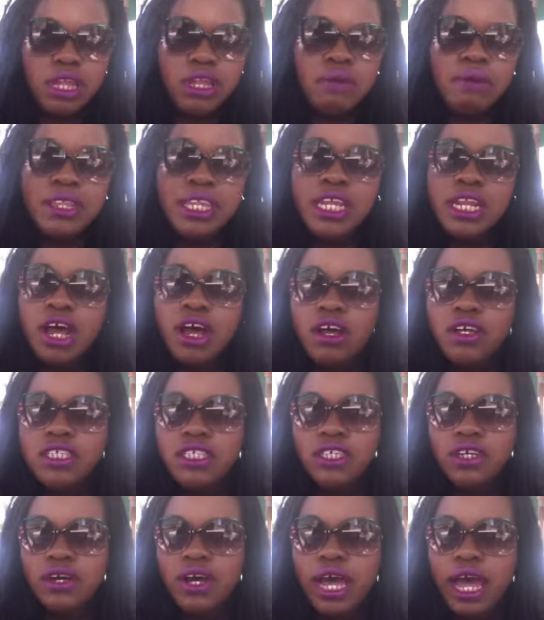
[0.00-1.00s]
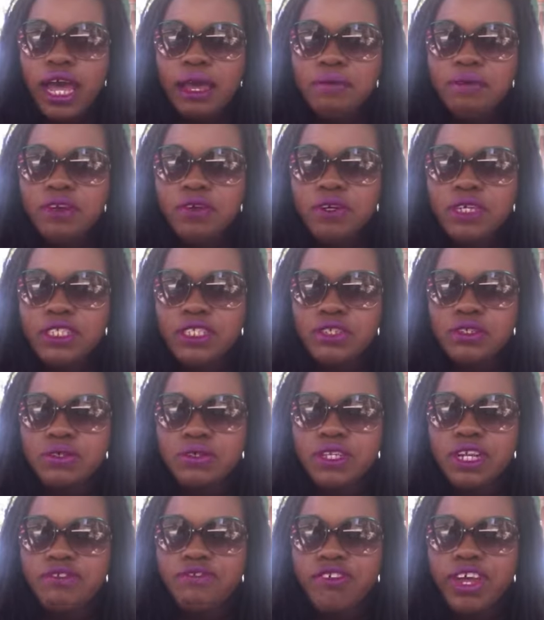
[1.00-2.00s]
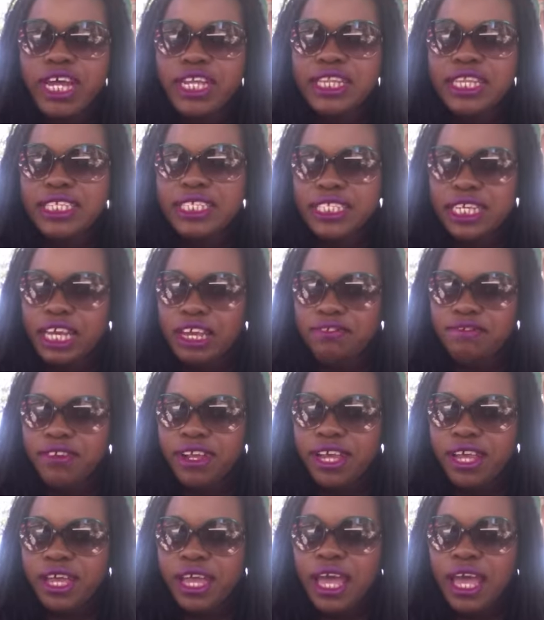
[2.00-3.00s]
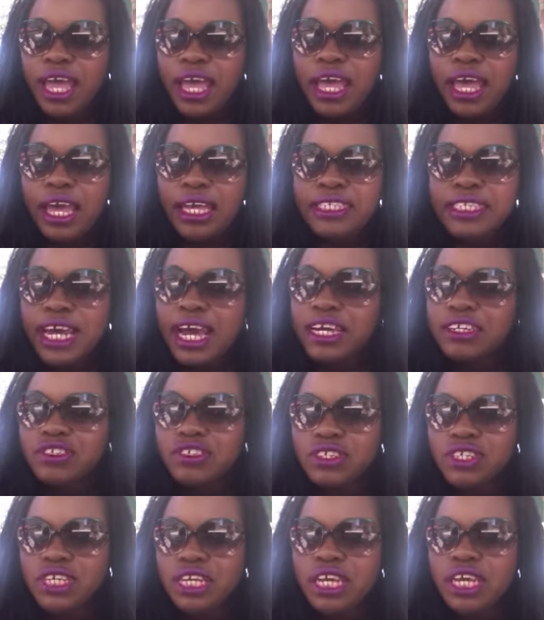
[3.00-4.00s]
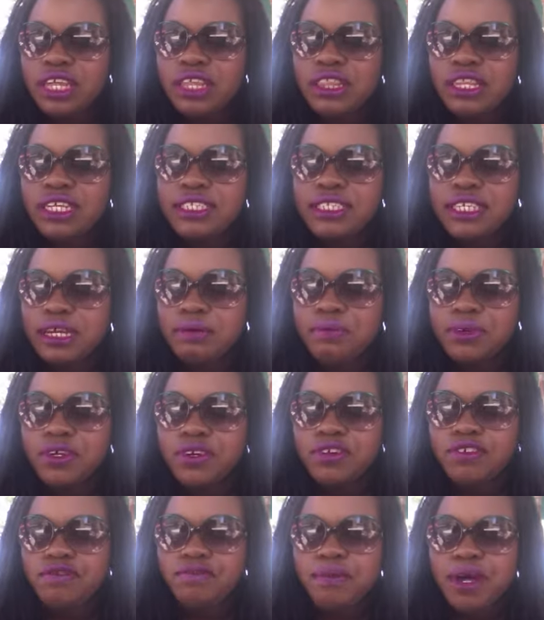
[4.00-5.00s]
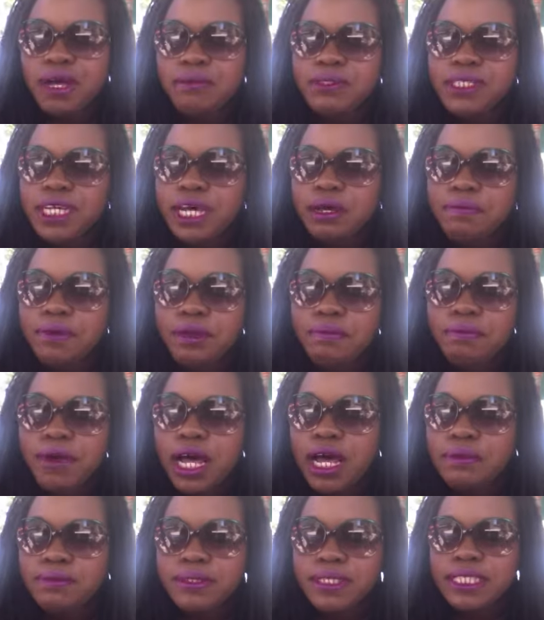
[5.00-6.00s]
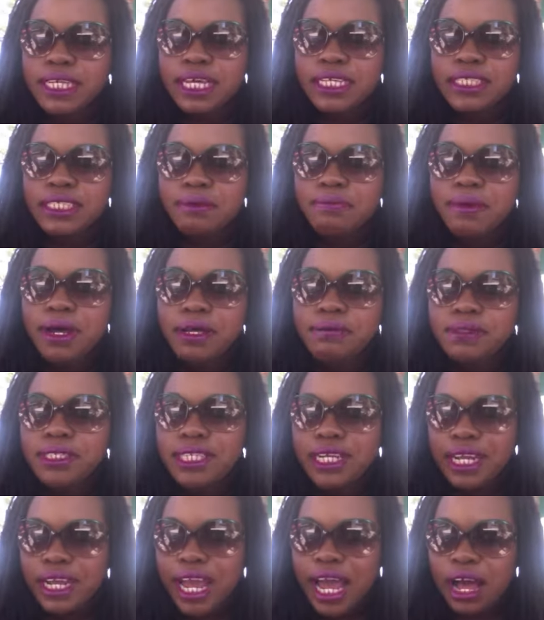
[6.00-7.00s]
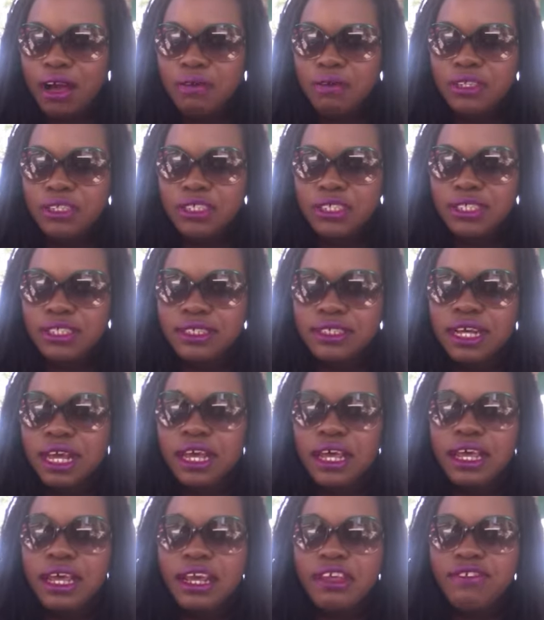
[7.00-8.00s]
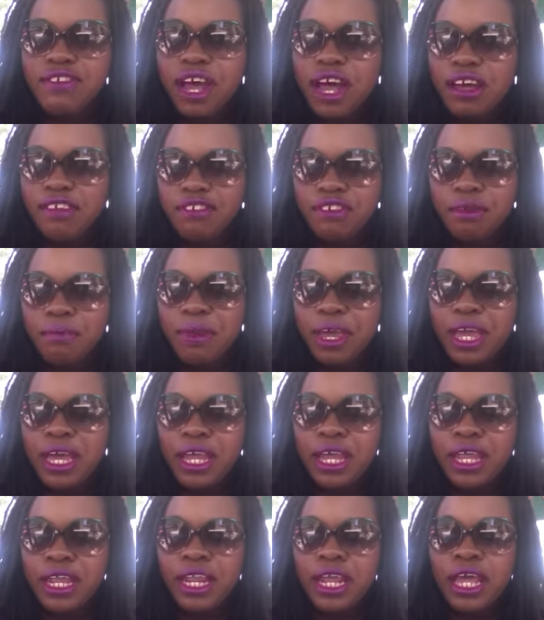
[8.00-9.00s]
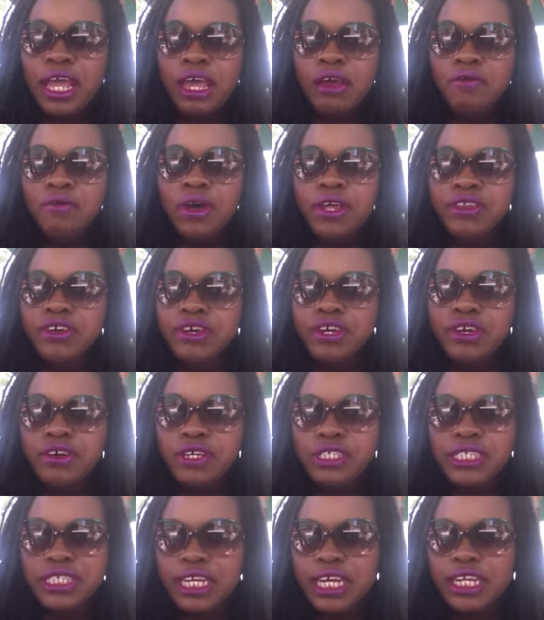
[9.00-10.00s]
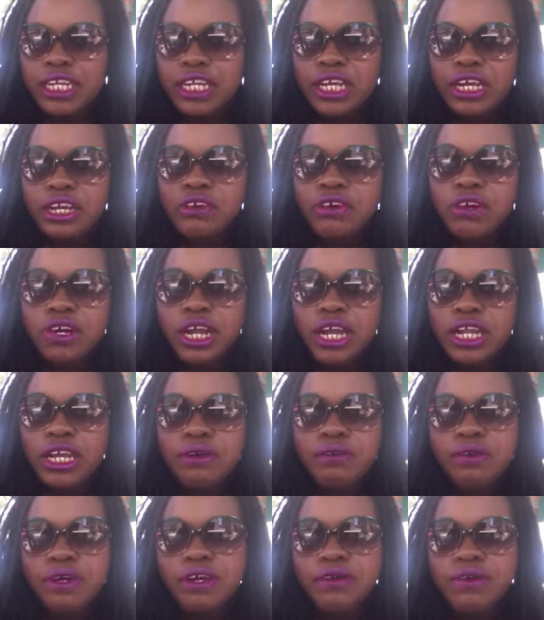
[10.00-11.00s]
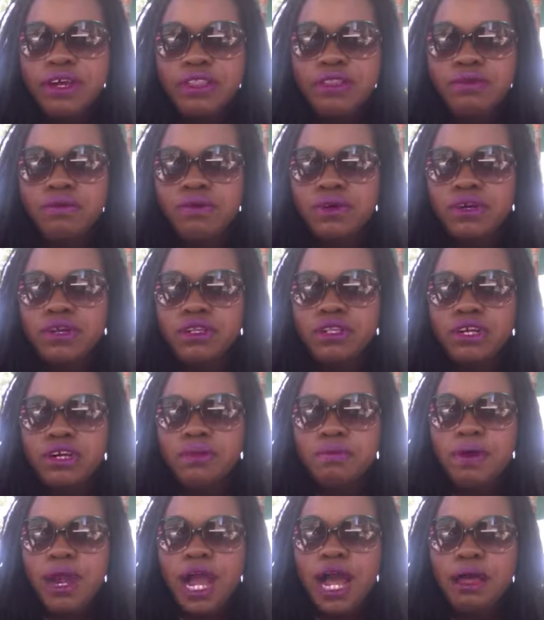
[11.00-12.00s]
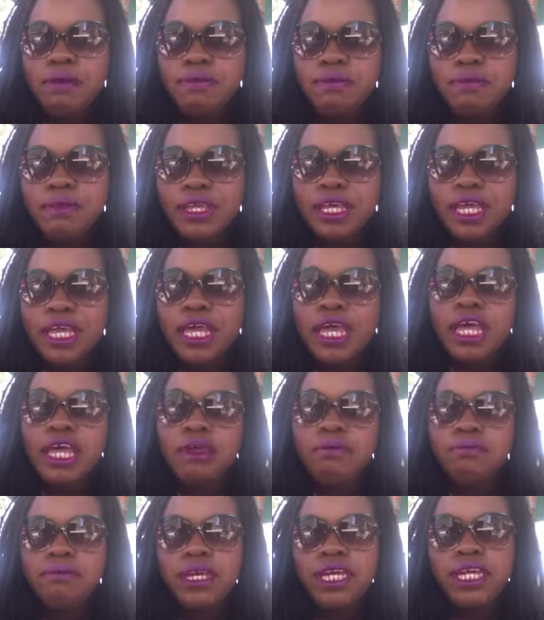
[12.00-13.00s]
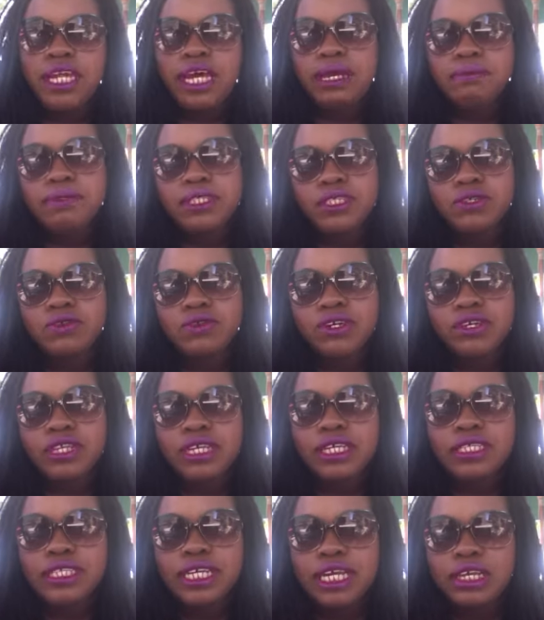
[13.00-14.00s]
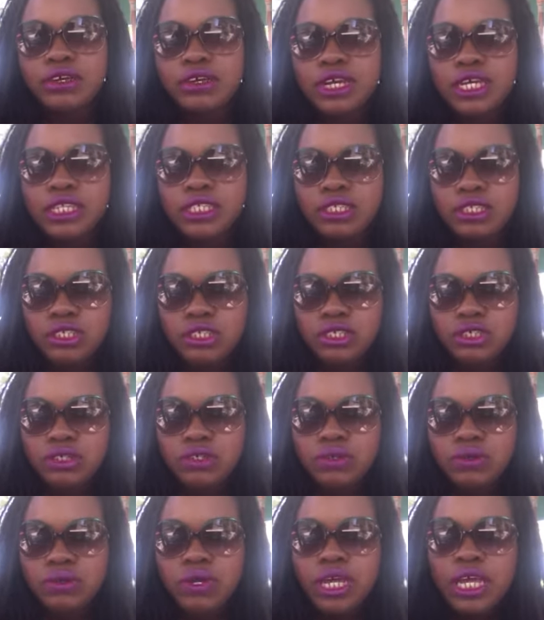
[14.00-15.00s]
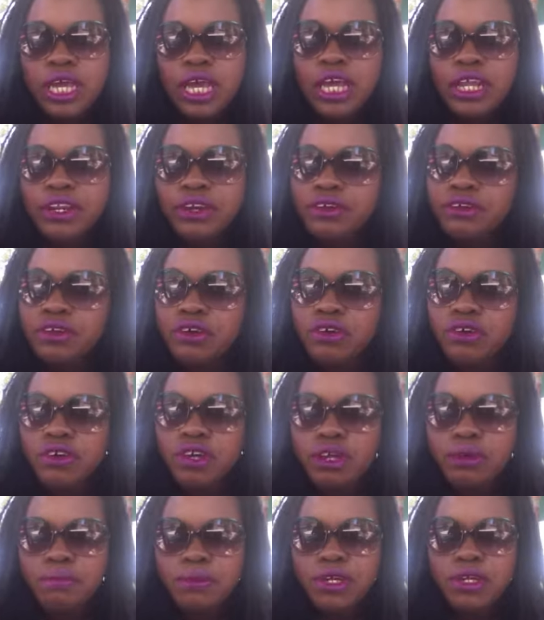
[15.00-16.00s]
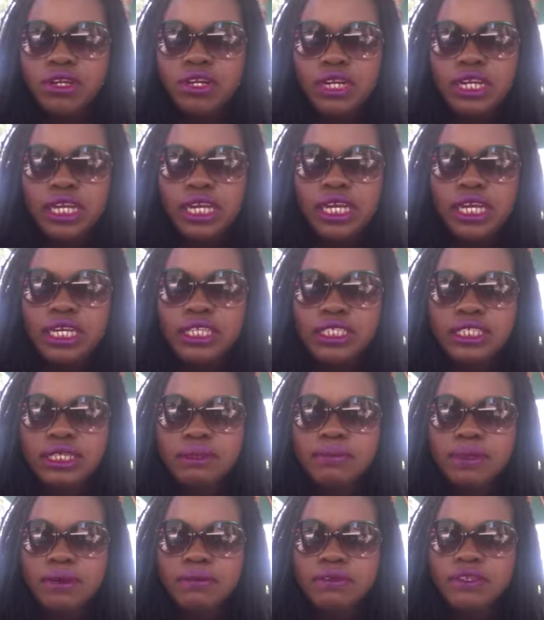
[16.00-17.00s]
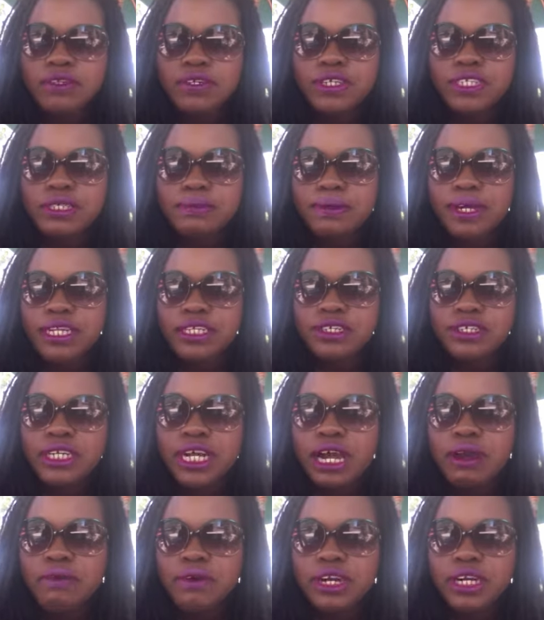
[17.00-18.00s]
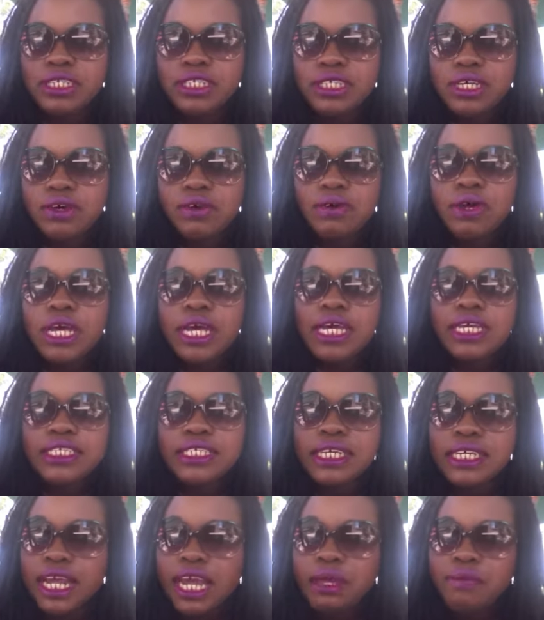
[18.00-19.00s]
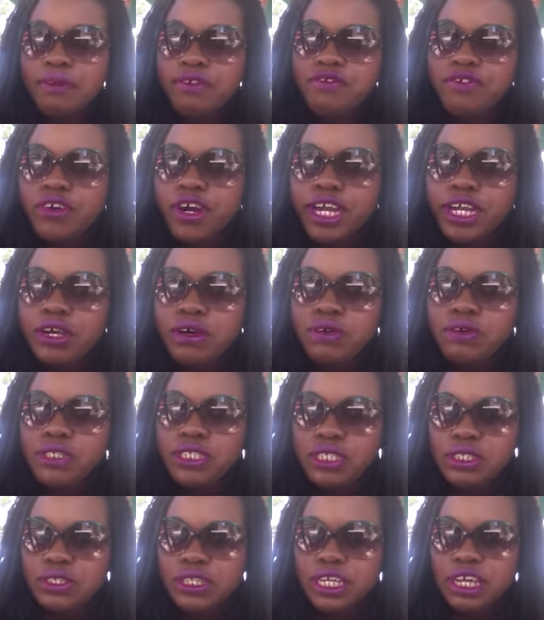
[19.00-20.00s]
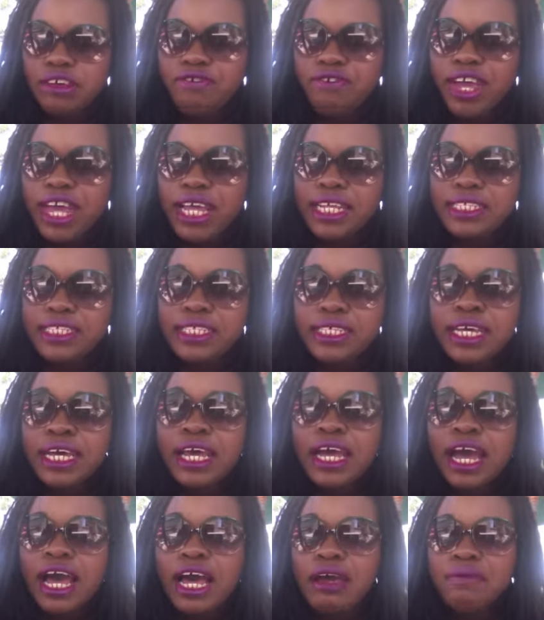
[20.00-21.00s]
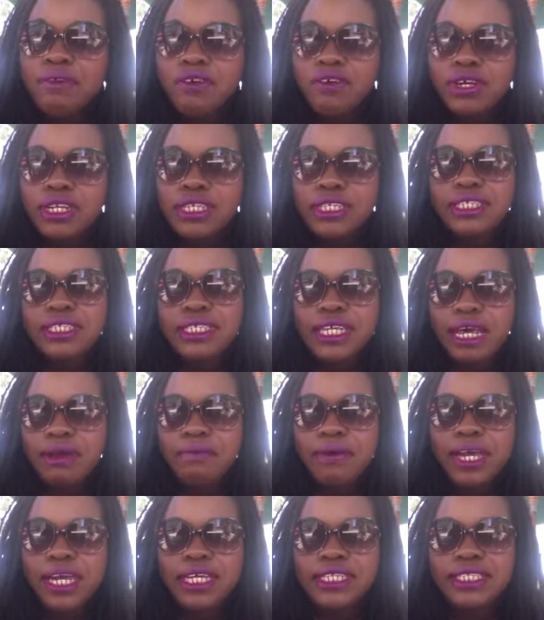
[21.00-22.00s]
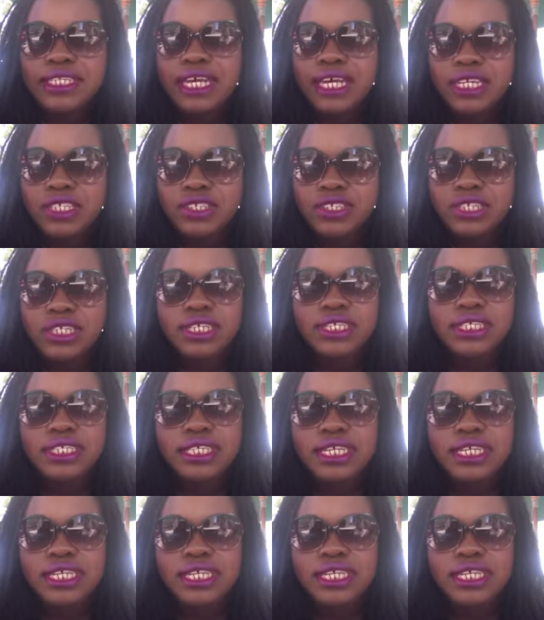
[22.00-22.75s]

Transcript: but then also, I'm going to an event this evening it's actually the debut of Moms Helping Moms. It's a Moms Night Out, which is, is awesome. And whether you're in San Diego or anywhere around the world, there are probably meetups or things that you can do in your local community to be able to expand your network. So tonight before I go to the event, I'm going to set my intentions.